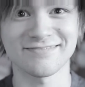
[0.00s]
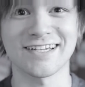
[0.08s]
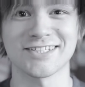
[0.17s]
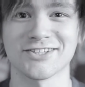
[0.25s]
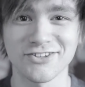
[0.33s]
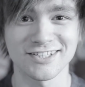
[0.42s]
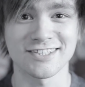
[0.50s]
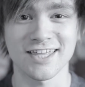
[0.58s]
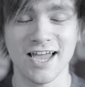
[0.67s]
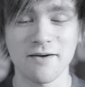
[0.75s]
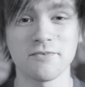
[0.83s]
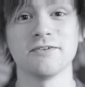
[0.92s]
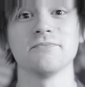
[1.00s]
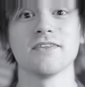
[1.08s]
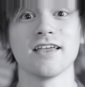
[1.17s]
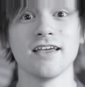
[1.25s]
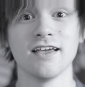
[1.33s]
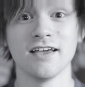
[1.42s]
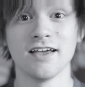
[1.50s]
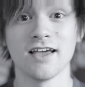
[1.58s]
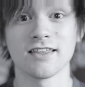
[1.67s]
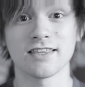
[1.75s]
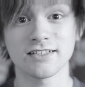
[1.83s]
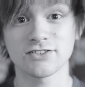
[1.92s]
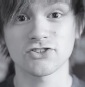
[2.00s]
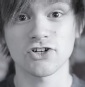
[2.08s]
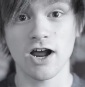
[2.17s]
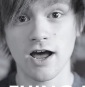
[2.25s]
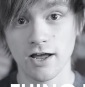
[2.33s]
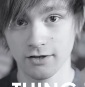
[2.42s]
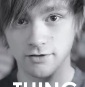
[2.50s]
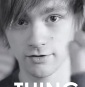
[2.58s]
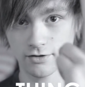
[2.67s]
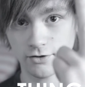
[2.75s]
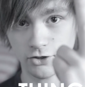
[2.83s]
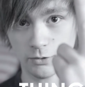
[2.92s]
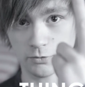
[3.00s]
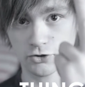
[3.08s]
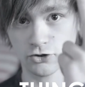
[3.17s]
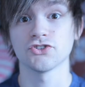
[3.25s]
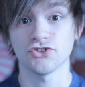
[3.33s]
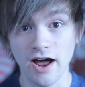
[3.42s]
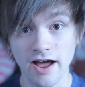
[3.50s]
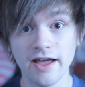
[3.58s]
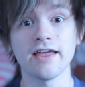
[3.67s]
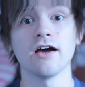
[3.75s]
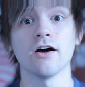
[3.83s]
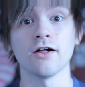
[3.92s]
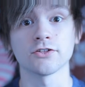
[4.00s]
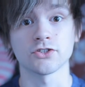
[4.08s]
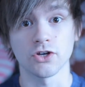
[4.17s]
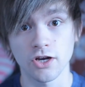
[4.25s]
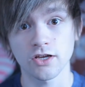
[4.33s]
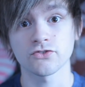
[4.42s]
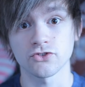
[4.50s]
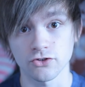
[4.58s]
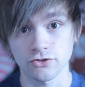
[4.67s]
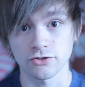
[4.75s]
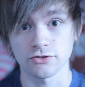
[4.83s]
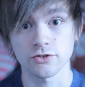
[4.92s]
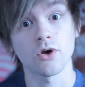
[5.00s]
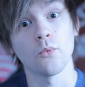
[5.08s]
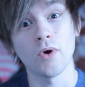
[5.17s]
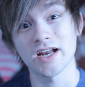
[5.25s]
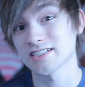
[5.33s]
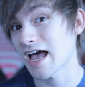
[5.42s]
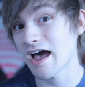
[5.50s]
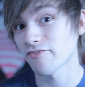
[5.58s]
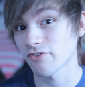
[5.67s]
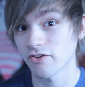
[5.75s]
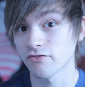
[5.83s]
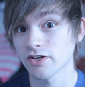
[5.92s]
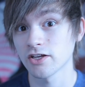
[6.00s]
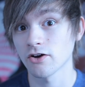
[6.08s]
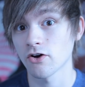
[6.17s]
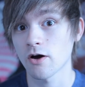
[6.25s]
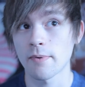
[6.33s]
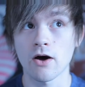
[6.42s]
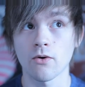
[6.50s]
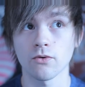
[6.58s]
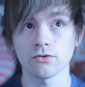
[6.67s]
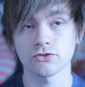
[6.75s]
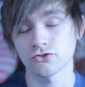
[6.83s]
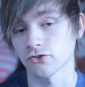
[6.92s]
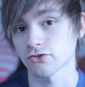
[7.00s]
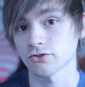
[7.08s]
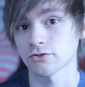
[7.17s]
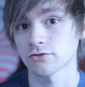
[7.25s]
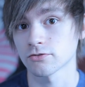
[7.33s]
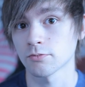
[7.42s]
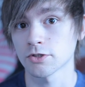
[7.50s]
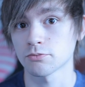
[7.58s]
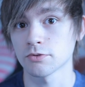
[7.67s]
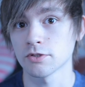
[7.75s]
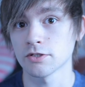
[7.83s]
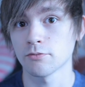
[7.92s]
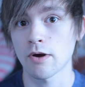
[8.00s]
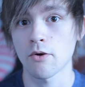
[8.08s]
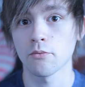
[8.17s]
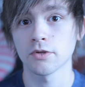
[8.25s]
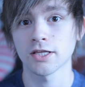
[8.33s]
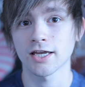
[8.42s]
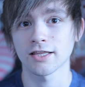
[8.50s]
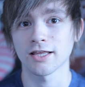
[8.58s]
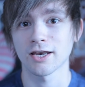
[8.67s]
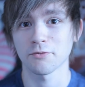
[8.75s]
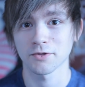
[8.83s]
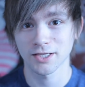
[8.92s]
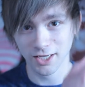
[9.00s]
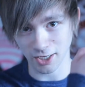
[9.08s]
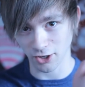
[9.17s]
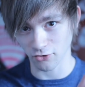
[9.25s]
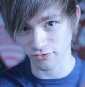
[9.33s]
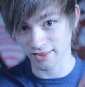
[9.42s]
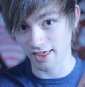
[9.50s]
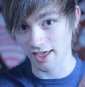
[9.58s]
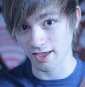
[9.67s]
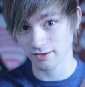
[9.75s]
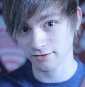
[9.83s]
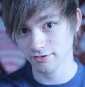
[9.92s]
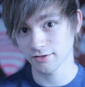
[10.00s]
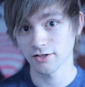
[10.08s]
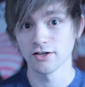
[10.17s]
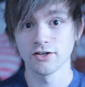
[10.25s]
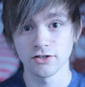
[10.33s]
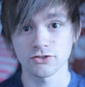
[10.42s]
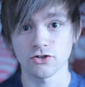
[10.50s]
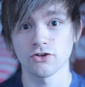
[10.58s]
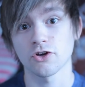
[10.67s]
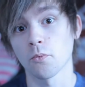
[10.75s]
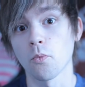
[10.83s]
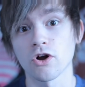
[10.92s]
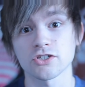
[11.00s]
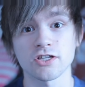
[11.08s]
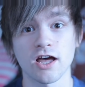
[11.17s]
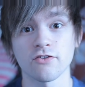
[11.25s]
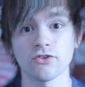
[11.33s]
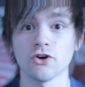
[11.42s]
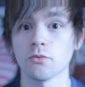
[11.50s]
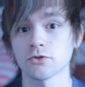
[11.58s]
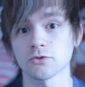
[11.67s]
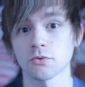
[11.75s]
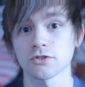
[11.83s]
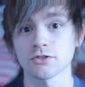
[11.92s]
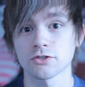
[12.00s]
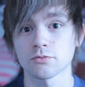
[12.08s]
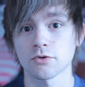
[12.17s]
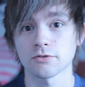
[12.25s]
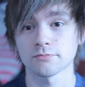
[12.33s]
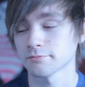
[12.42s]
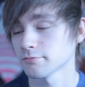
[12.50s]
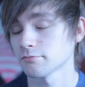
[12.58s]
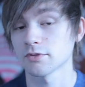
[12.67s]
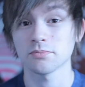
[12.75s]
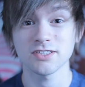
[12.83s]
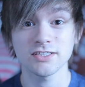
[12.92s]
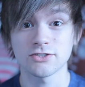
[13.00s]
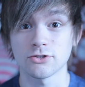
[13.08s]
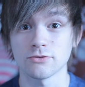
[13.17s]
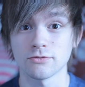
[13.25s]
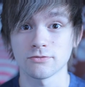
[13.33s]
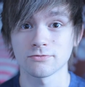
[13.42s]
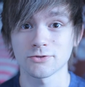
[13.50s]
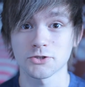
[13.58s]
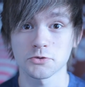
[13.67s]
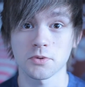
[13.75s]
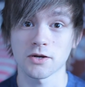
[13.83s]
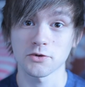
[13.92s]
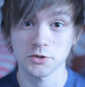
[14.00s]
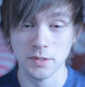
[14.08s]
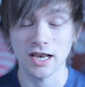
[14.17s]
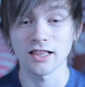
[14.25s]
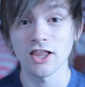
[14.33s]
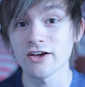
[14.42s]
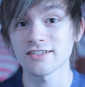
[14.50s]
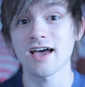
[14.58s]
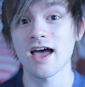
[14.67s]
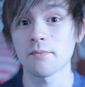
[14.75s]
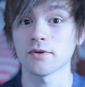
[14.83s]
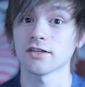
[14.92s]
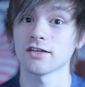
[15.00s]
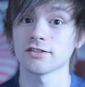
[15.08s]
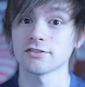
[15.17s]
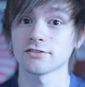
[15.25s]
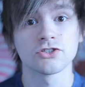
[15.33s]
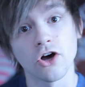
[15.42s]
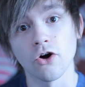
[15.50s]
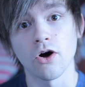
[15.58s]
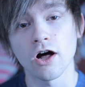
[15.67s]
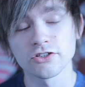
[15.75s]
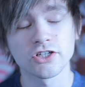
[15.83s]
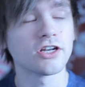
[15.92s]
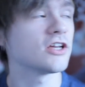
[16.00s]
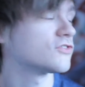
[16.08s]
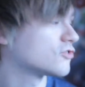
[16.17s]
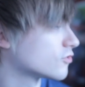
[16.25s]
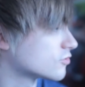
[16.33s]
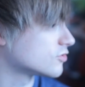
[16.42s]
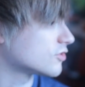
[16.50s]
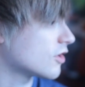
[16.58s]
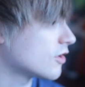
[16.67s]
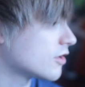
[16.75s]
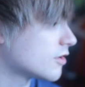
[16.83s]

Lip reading: need to look into the camera. Thing to try, number Try alternative structures. We actually have a video about structures, where we will link it, Lenny. We'll link it over there, so you can watch that if you don't want to watch this one. But please do, because we spent a lot of time on this. So, alternative structures.